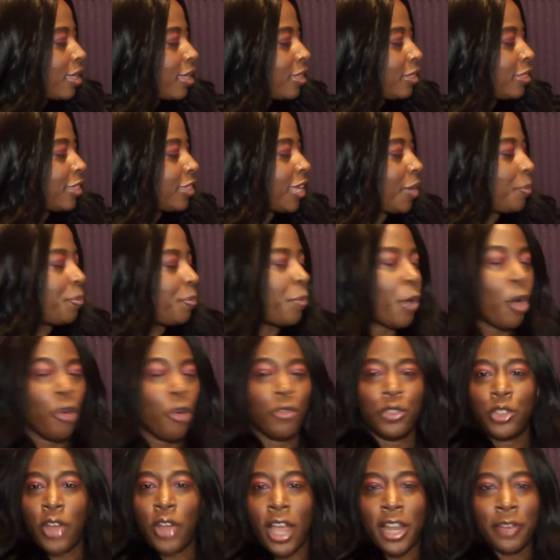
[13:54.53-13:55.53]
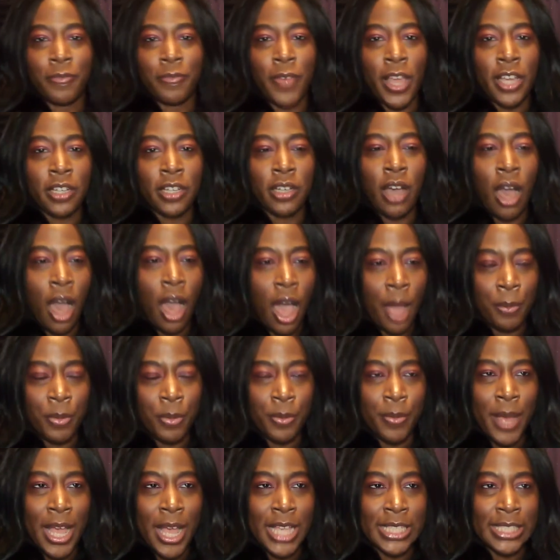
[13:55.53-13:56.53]
they both try to find
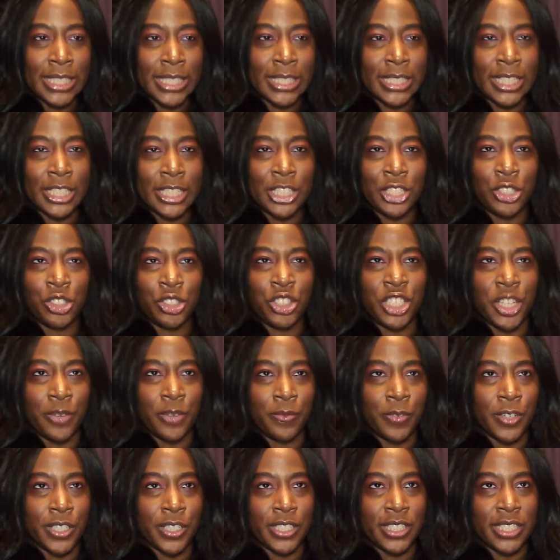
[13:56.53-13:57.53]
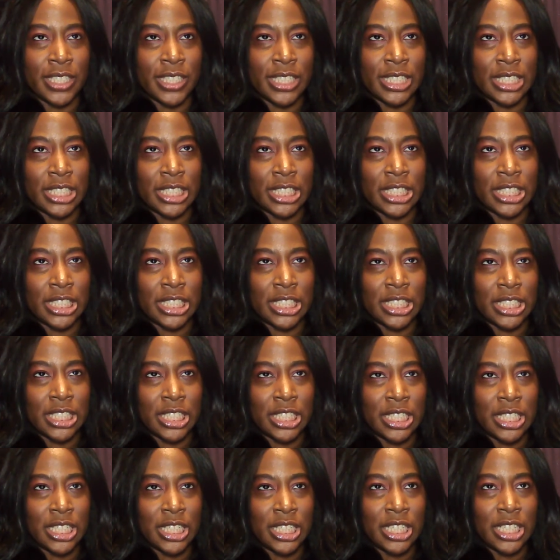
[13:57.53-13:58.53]
compromises in their differences.
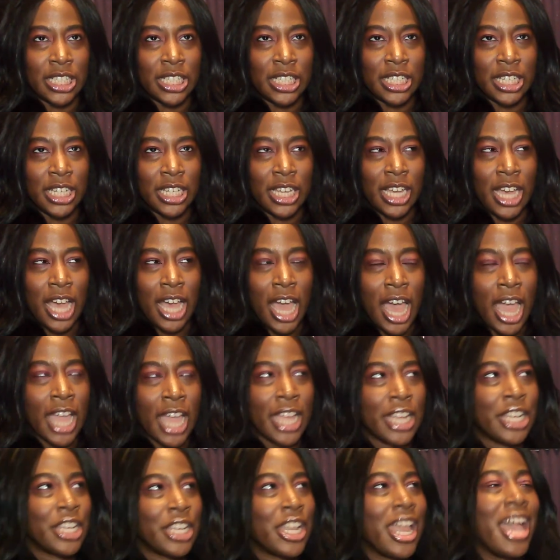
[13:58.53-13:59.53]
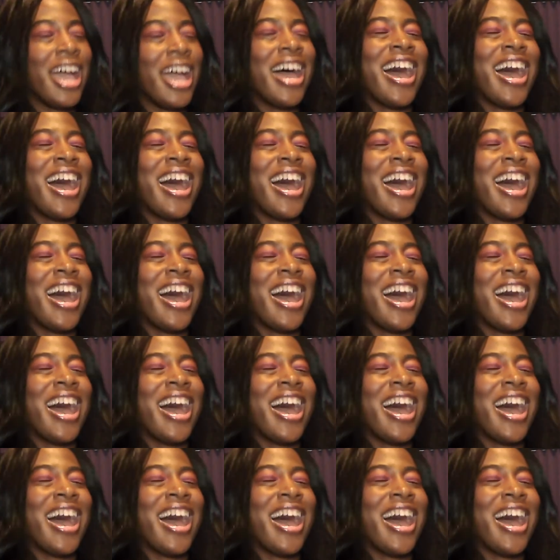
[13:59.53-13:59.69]
I know